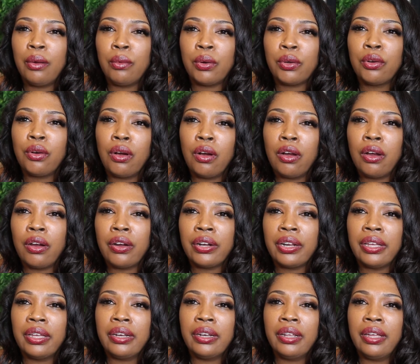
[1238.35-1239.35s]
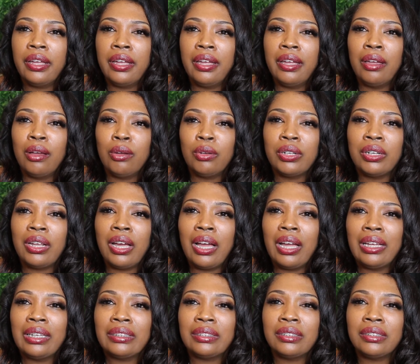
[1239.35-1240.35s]
regard and held in
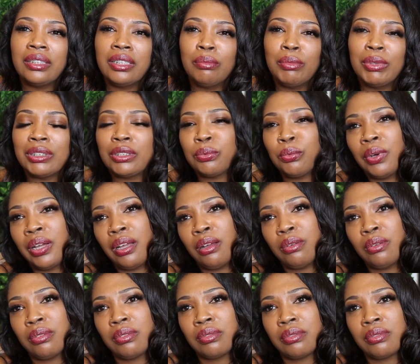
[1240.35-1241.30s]
high esteem as well.